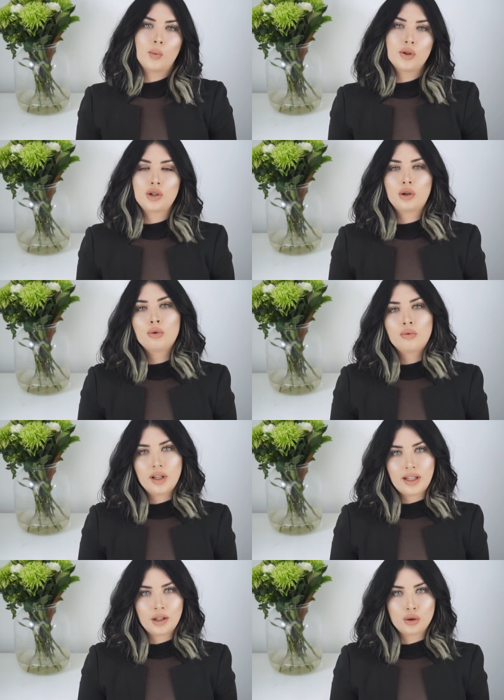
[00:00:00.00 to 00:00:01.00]
What do you
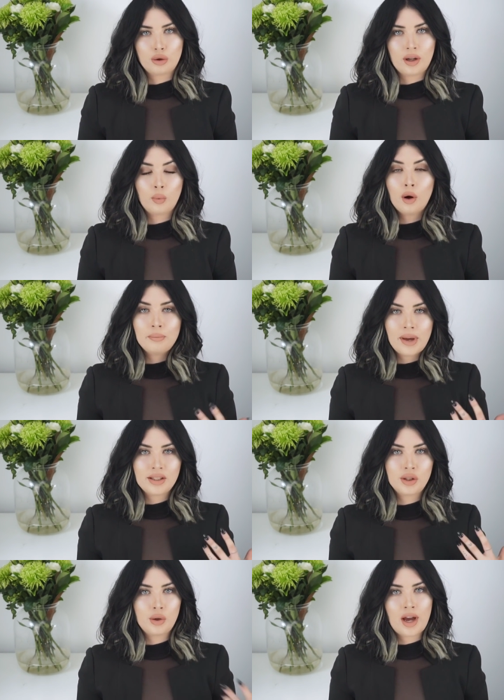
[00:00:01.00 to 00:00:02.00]
really enjoy? What
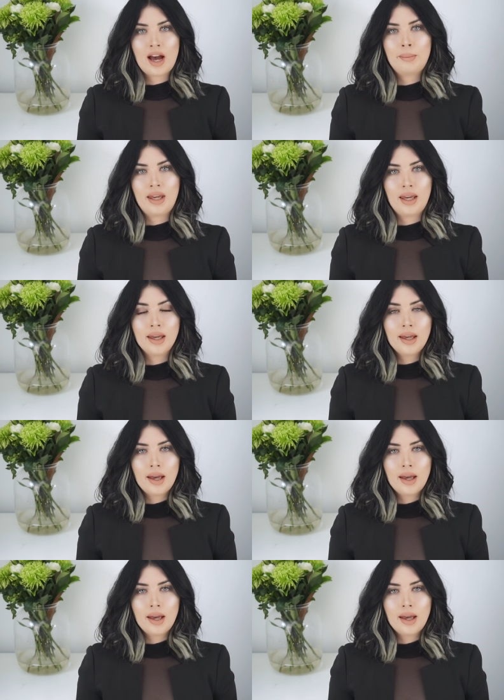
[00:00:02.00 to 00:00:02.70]
makes you happy?